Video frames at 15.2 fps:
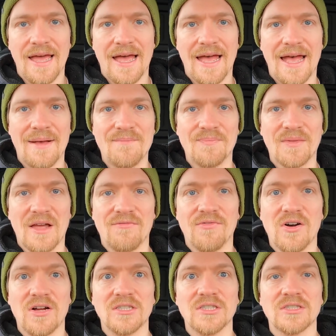I
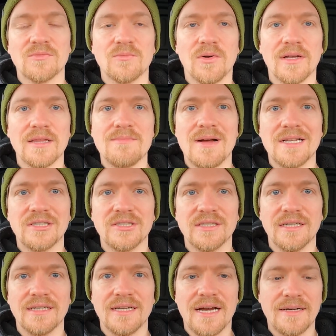thought I'd just quickly
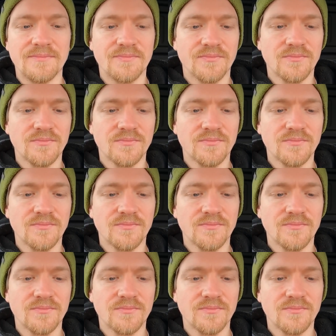mention in that.